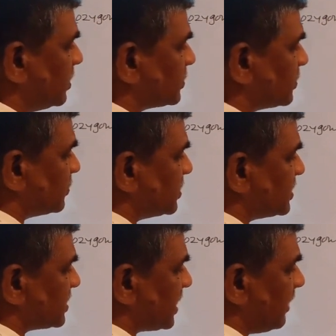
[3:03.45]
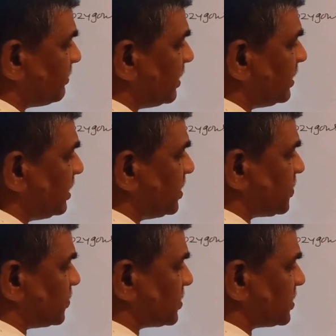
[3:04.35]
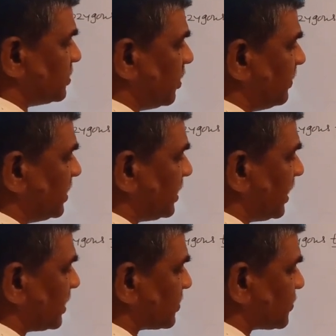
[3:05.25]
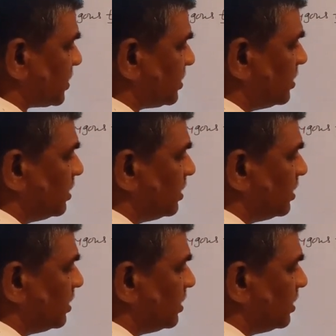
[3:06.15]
So this is capital T shows dominant characteristic,